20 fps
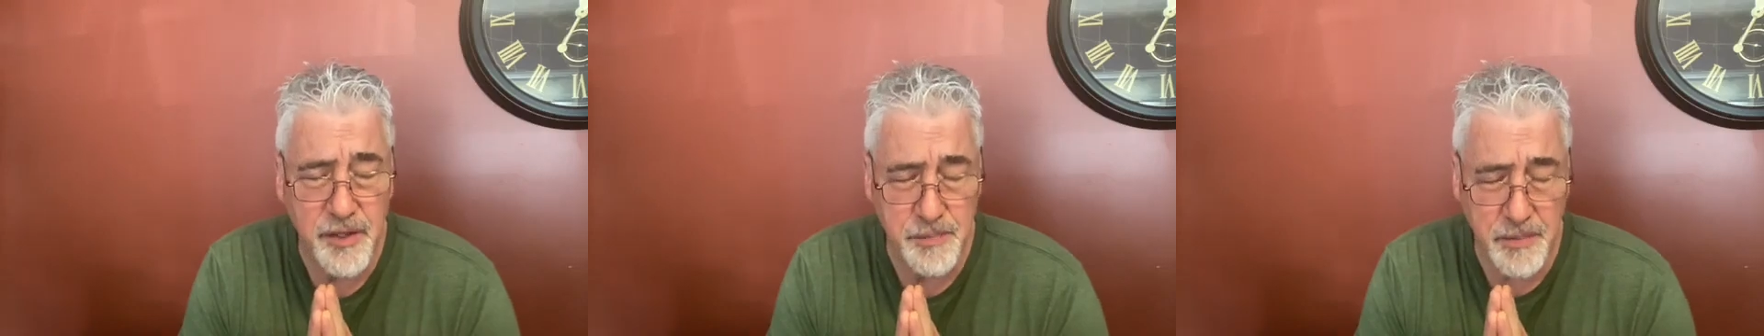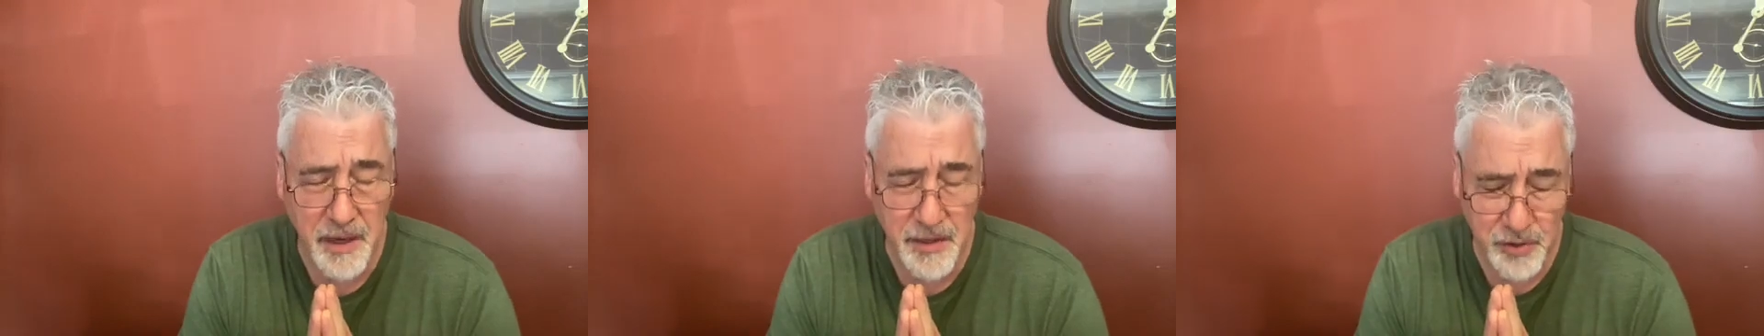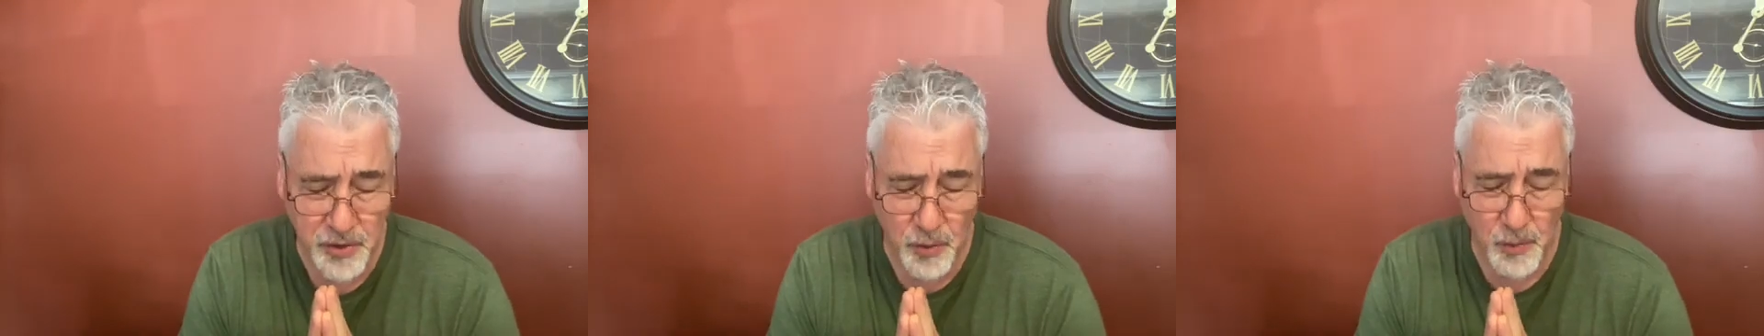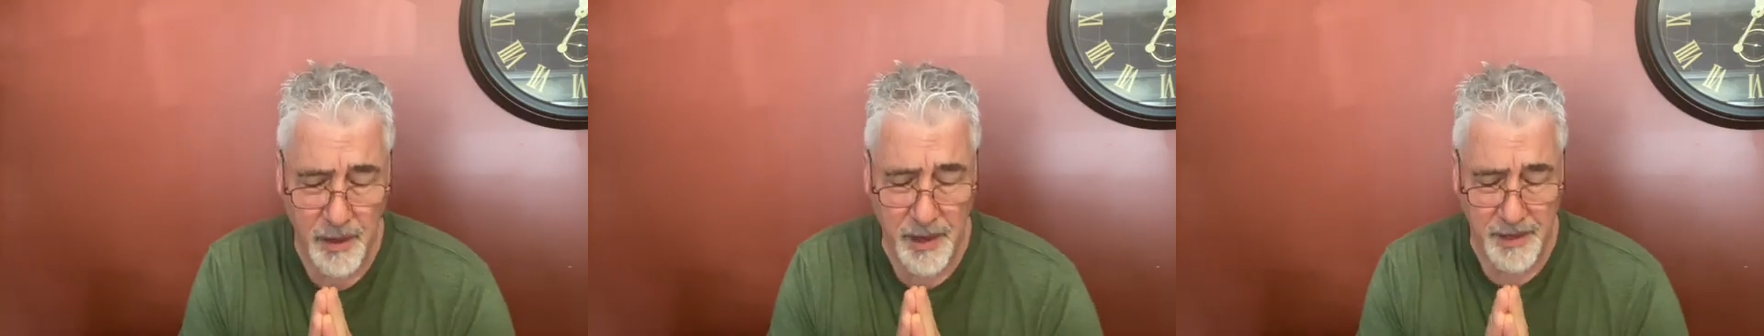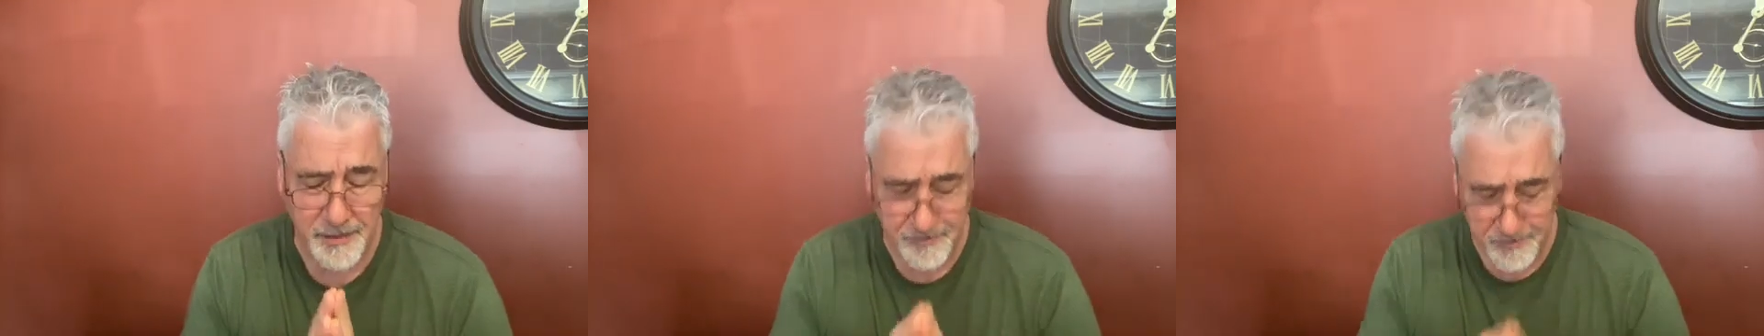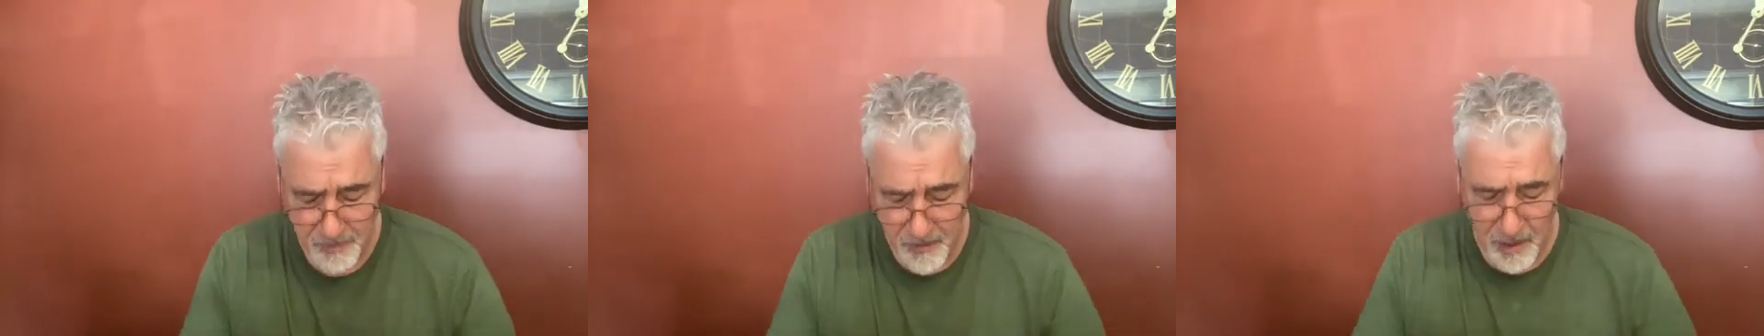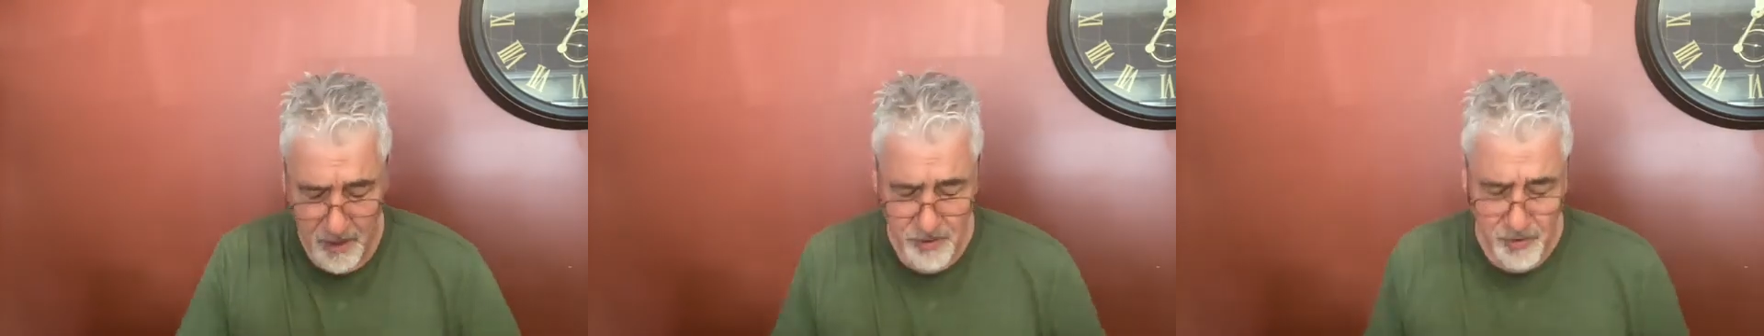special way.
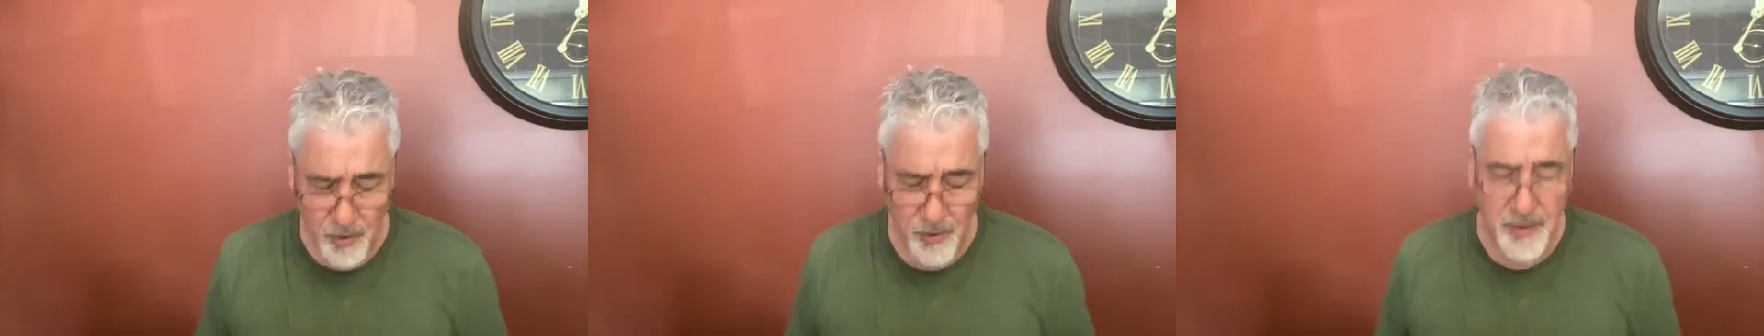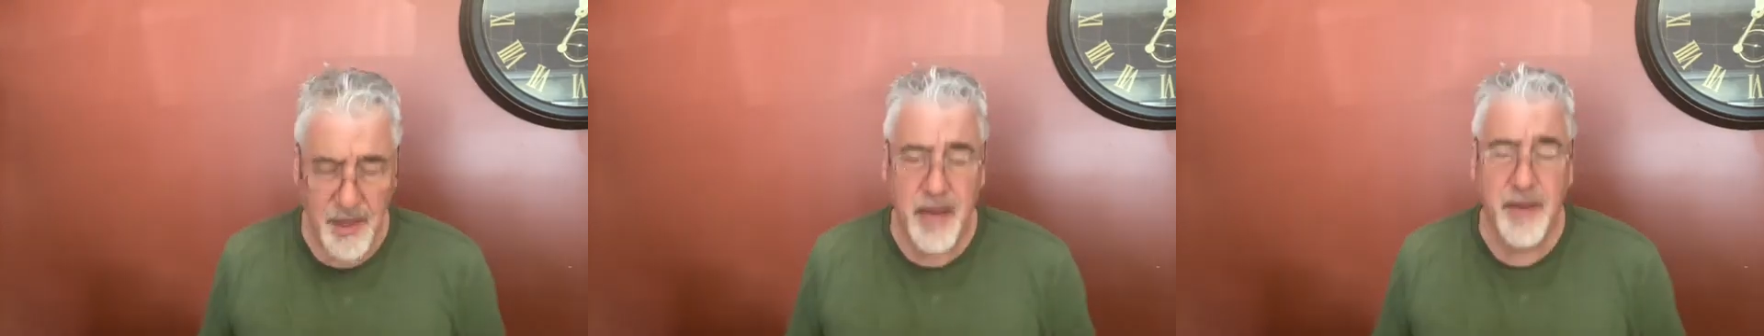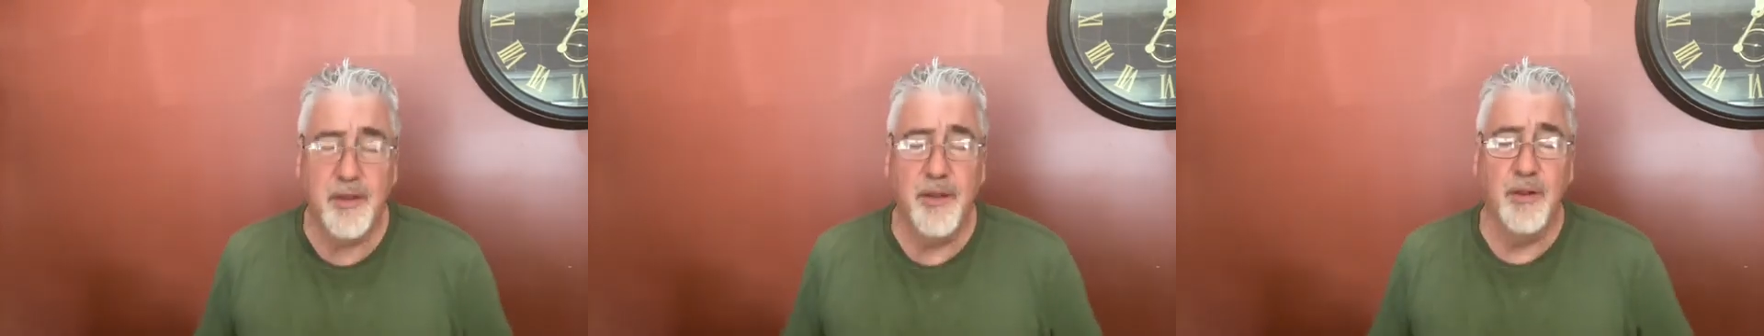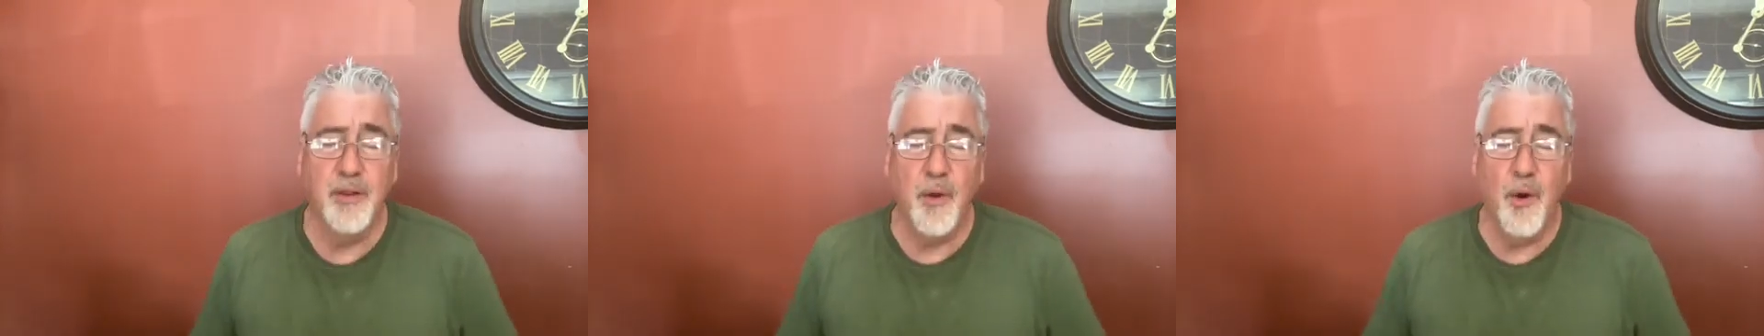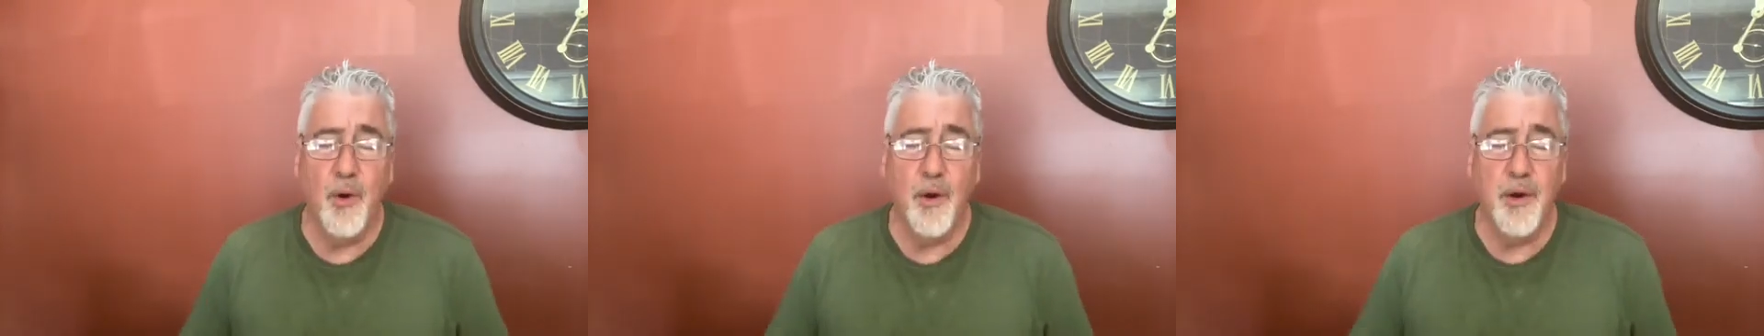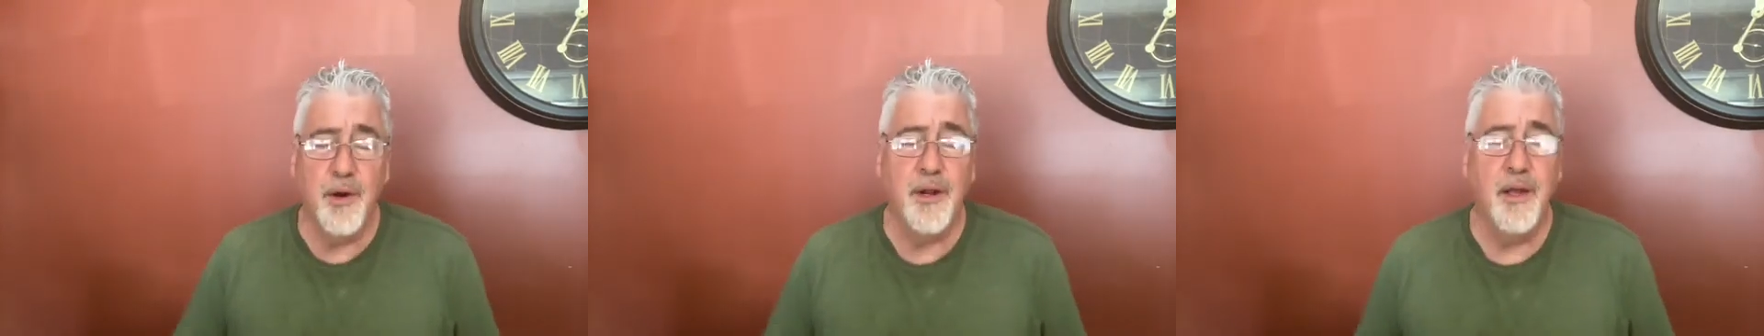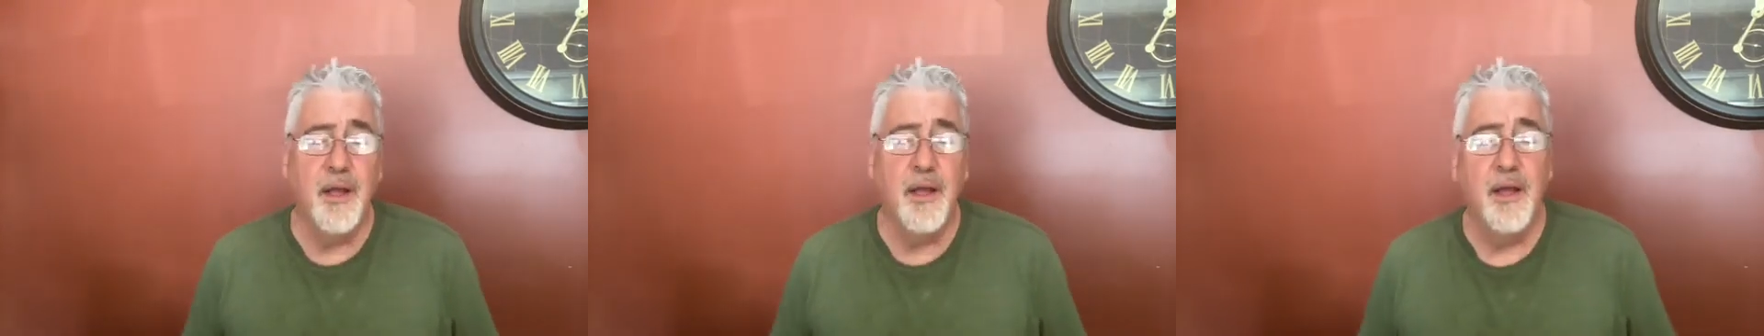So thank you,
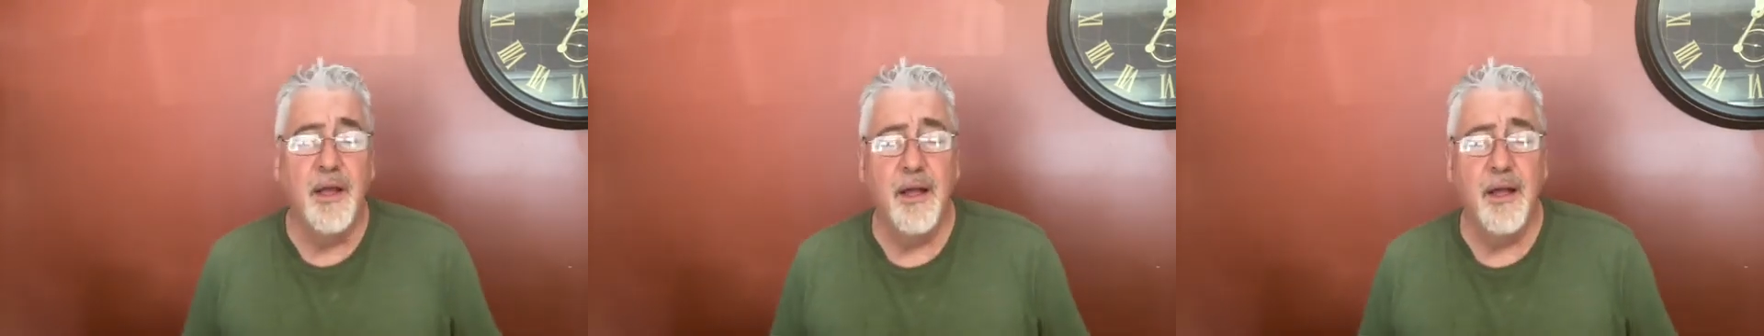Lord.